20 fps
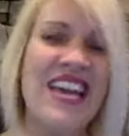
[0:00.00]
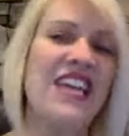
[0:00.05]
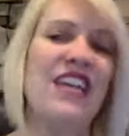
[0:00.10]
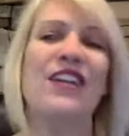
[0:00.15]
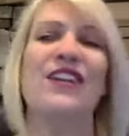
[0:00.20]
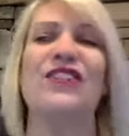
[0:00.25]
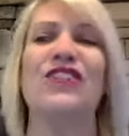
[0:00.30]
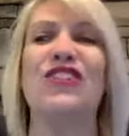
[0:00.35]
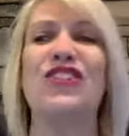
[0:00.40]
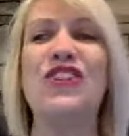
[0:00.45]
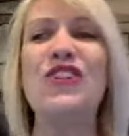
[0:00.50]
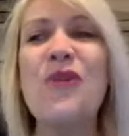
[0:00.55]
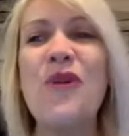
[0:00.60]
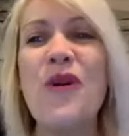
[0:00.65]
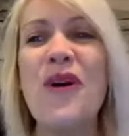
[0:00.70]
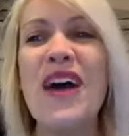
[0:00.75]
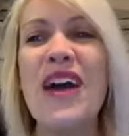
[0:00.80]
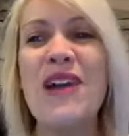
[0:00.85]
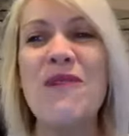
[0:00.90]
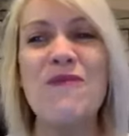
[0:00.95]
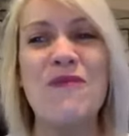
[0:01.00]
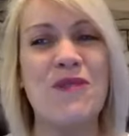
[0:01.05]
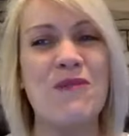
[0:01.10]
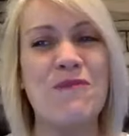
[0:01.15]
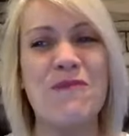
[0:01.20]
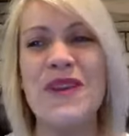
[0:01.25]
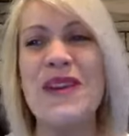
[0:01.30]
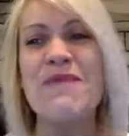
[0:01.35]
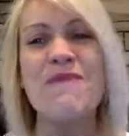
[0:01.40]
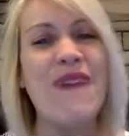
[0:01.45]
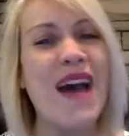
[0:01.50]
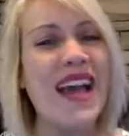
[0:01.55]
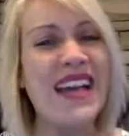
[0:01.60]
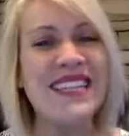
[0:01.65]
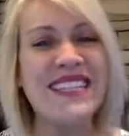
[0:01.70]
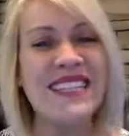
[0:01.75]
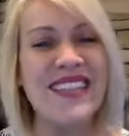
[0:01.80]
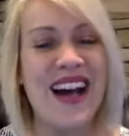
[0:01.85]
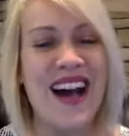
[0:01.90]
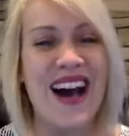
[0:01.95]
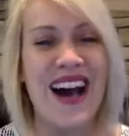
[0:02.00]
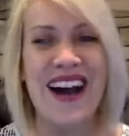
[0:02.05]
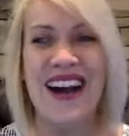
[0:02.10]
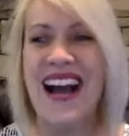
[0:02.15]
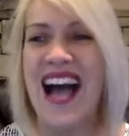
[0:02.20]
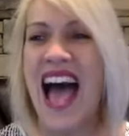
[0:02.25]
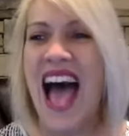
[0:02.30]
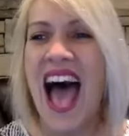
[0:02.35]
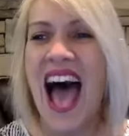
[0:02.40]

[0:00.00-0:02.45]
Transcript: Your joy will be my song.